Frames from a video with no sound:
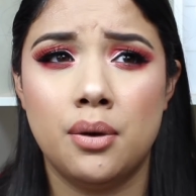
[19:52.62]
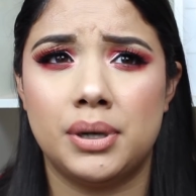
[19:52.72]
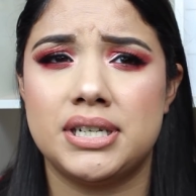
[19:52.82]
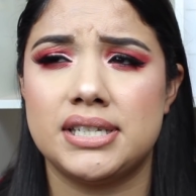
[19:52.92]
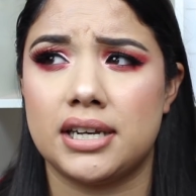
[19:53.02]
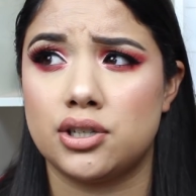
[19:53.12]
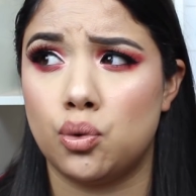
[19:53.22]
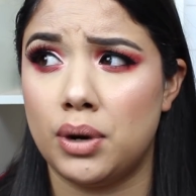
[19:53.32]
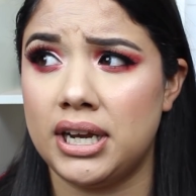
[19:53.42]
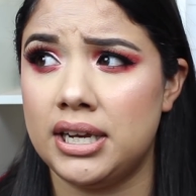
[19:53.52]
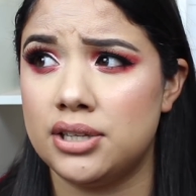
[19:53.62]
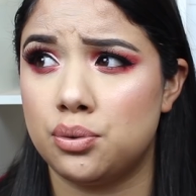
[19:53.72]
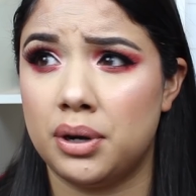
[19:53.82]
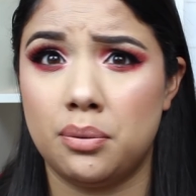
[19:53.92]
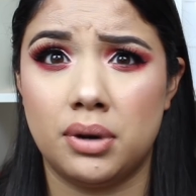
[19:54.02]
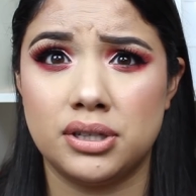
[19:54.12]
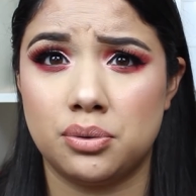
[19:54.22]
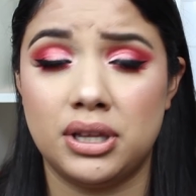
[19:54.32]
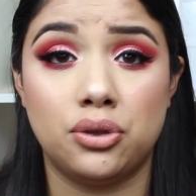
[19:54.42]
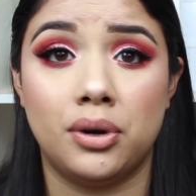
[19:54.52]
which is like $20, $21,
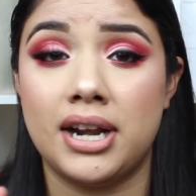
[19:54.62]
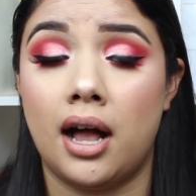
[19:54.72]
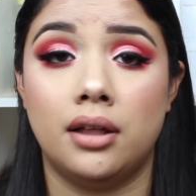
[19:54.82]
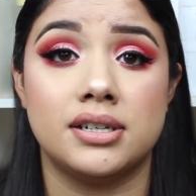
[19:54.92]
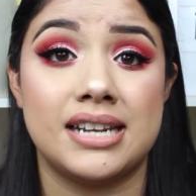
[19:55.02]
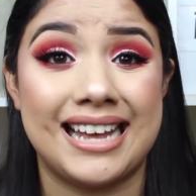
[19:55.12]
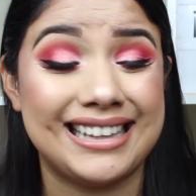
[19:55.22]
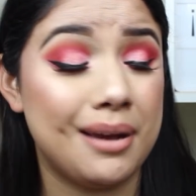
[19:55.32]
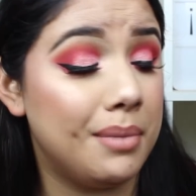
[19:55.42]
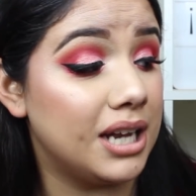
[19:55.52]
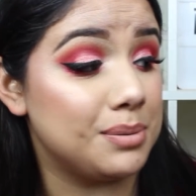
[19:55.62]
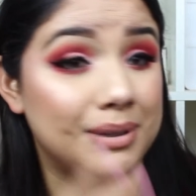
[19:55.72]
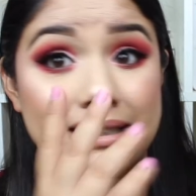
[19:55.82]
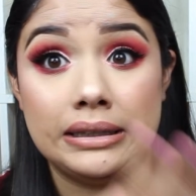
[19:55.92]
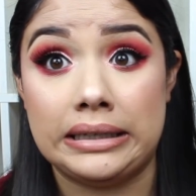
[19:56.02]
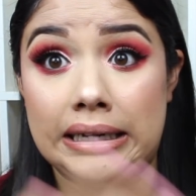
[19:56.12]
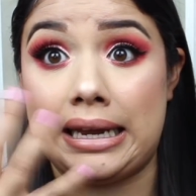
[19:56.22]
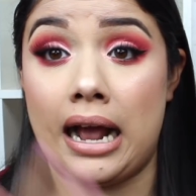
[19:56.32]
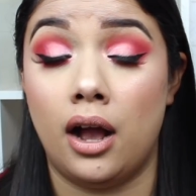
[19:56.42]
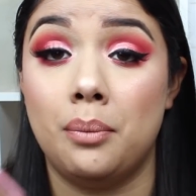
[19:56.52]
$23. Not that much, but look
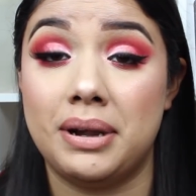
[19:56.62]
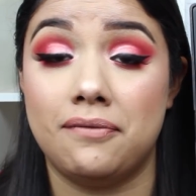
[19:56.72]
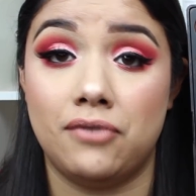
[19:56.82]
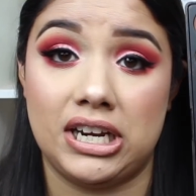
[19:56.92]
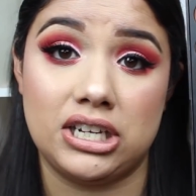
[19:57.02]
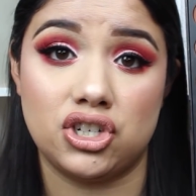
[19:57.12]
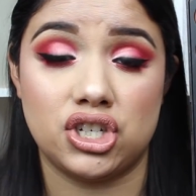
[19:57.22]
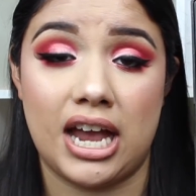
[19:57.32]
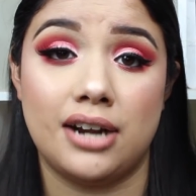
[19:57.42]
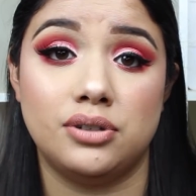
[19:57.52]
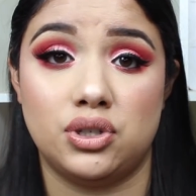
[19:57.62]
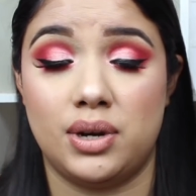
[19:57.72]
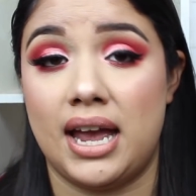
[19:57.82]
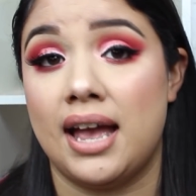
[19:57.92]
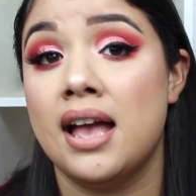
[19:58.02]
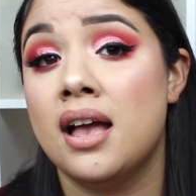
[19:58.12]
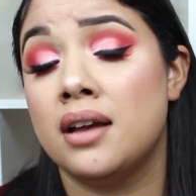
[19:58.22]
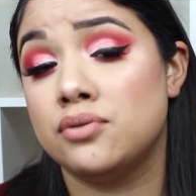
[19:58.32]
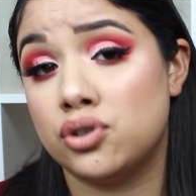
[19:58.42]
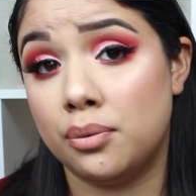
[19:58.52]
at how many freaking shadows you get.
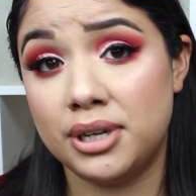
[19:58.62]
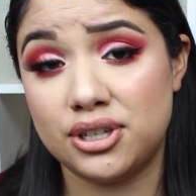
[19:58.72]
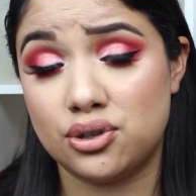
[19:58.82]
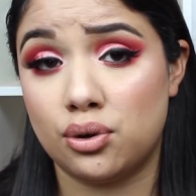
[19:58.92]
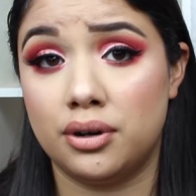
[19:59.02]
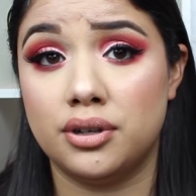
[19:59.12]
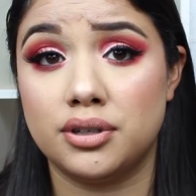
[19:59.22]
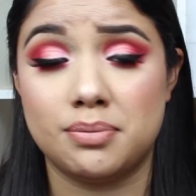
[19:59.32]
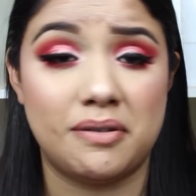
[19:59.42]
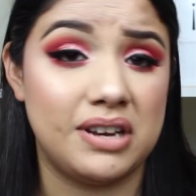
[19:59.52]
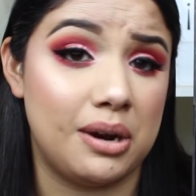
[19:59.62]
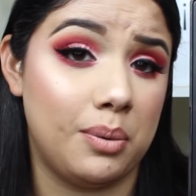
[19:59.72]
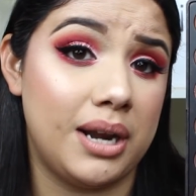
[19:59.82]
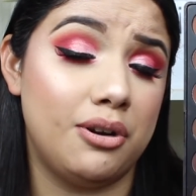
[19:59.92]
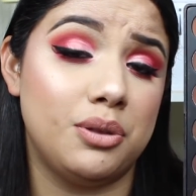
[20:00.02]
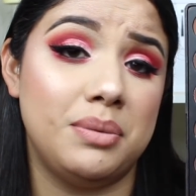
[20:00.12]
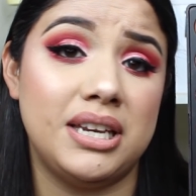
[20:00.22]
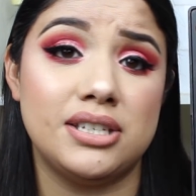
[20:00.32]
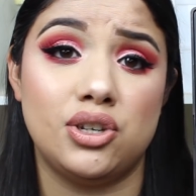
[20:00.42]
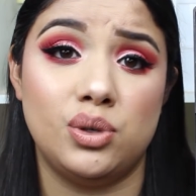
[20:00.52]
So many tutorials, maybe get ready with
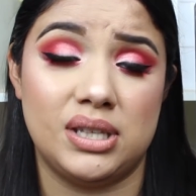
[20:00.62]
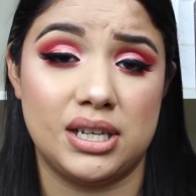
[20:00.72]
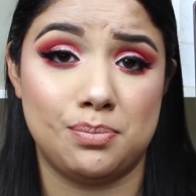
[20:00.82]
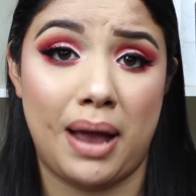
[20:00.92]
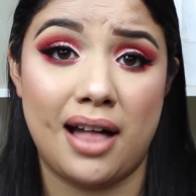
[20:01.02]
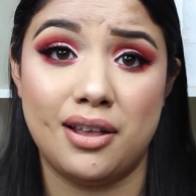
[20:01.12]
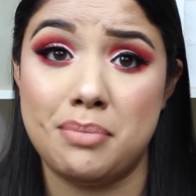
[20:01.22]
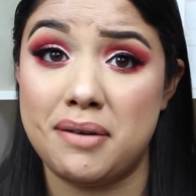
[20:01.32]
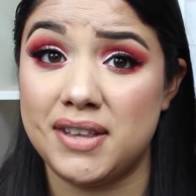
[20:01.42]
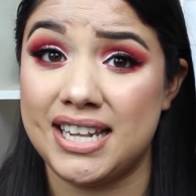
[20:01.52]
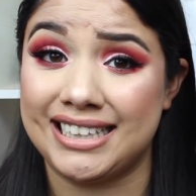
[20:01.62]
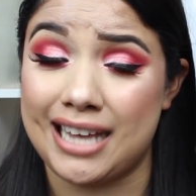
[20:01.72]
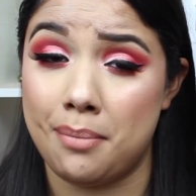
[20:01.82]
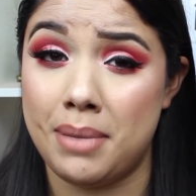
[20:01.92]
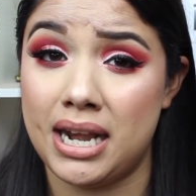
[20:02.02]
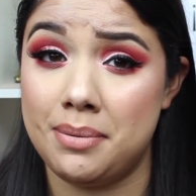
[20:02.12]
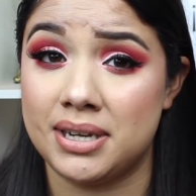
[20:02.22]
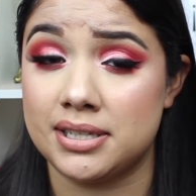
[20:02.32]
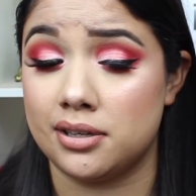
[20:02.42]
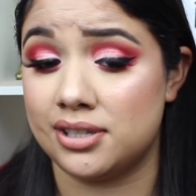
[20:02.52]
me using this palette. Maybe not that many
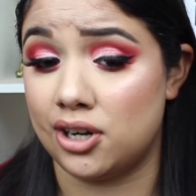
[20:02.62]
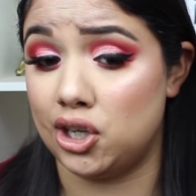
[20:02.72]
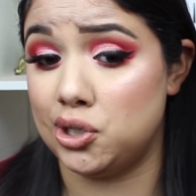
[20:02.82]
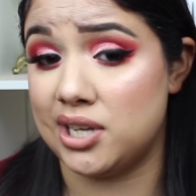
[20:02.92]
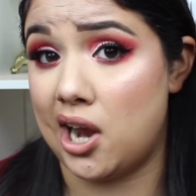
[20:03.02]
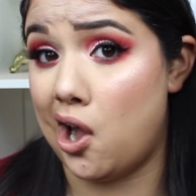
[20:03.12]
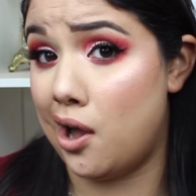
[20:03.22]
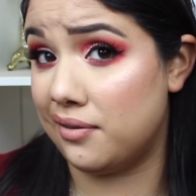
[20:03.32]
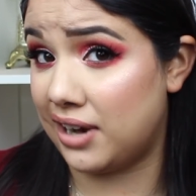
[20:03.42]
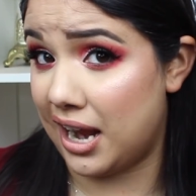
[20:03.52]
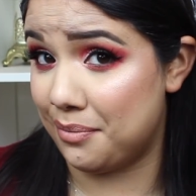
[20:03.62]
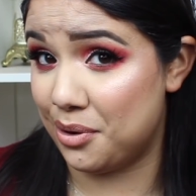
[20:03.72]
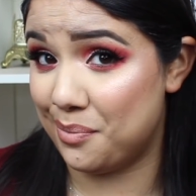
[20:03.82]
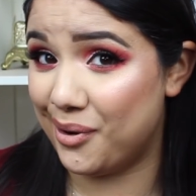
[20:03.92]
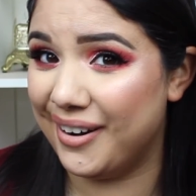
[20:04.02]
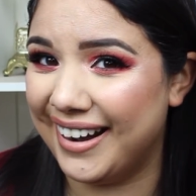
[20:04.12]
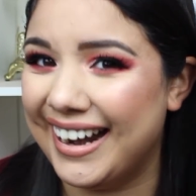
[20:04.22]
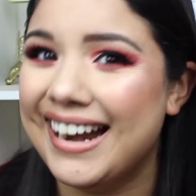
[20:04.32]
because I started using it off camera more